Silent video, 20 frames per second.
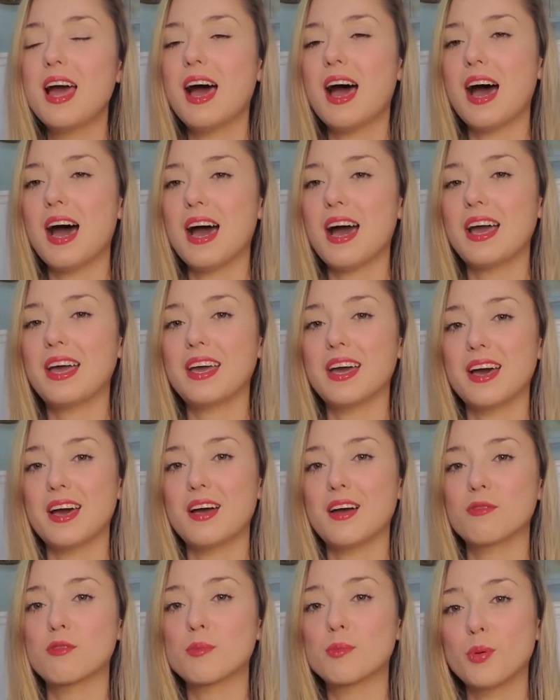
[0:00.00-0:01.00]

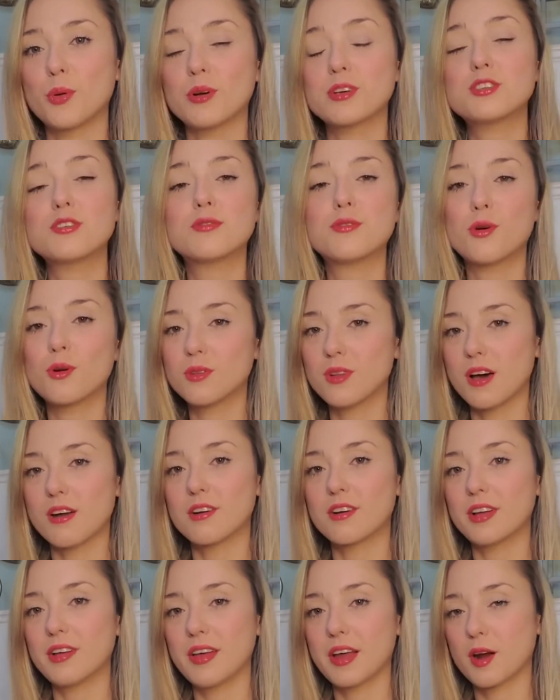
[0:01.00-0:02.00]
I report to Fort
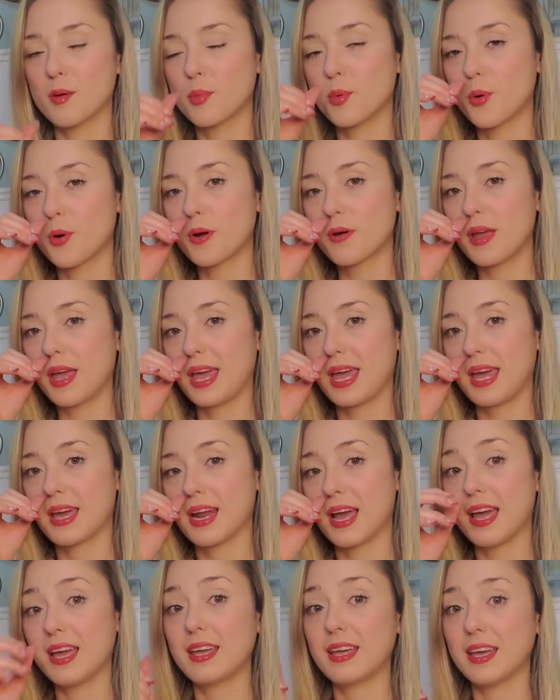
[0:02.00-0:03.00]
Lauderdale Airport and
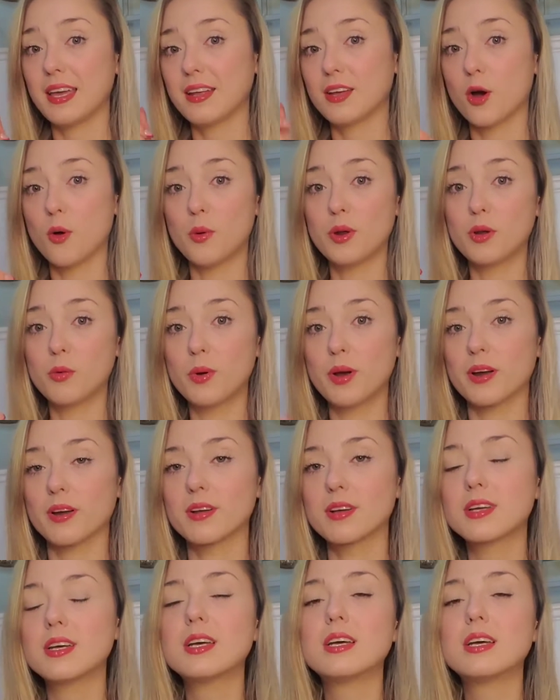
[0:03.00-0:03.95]
I get going to work.